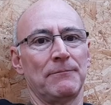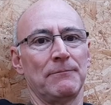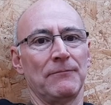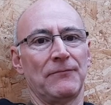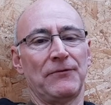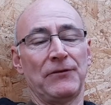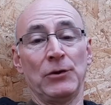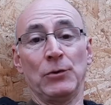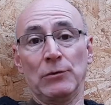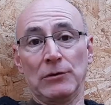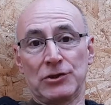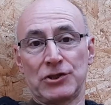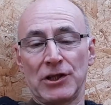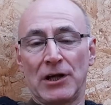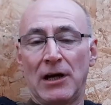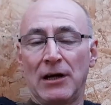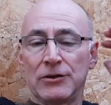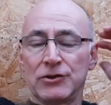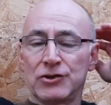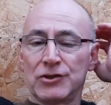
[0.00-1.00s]
fuel
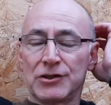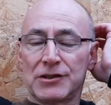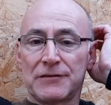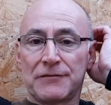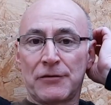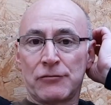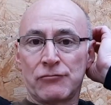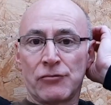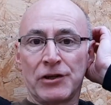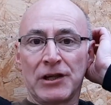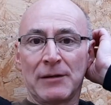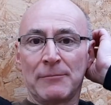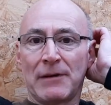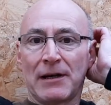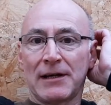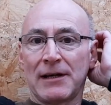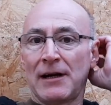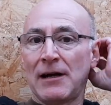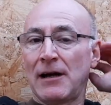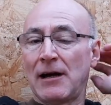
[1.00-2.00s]
charges for running my
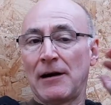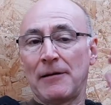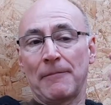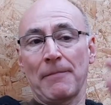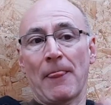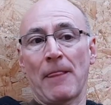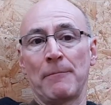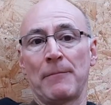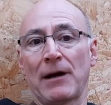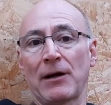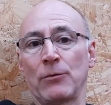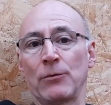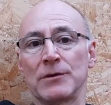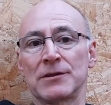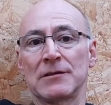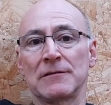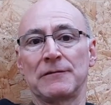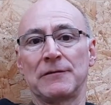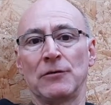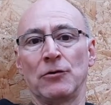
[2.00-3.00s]
car backwards
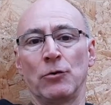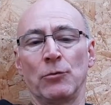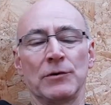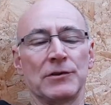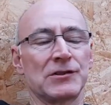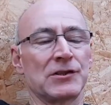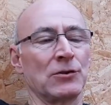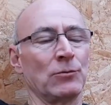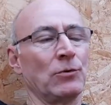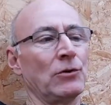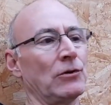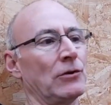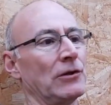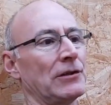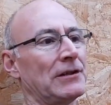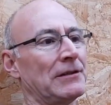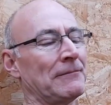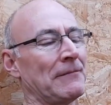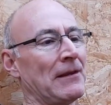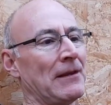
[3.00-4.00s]
and forwards to
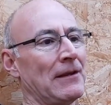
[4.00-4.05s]
work.